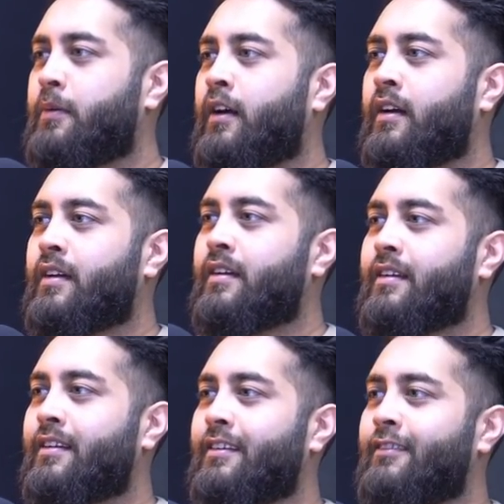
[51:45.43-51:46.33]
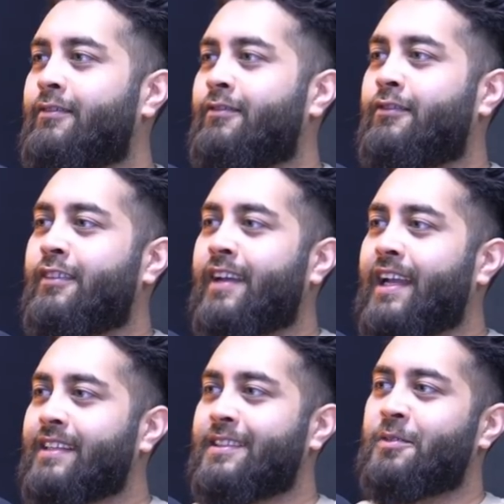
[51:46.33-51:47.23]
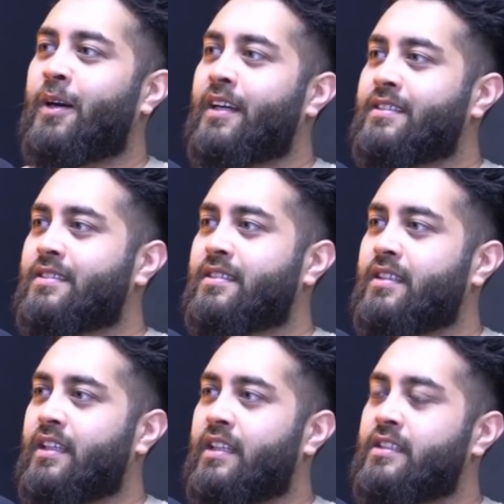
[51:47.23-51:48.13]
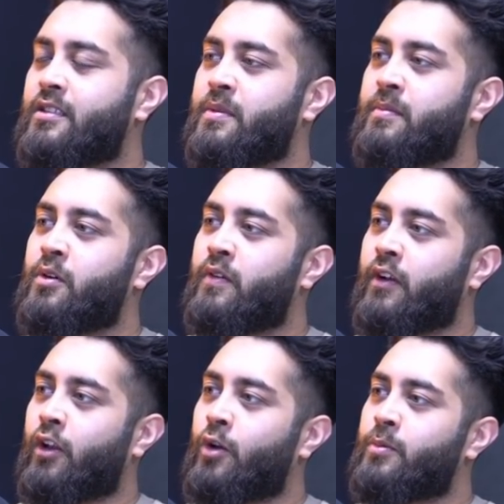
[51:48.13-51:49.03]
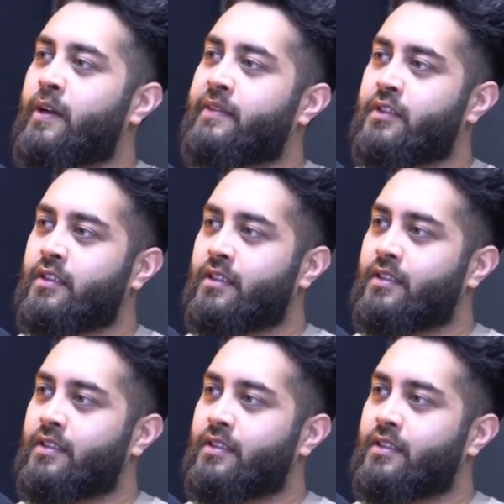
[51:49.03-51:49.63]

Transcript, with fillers: But reality-wise, it needs to be more of a global effort.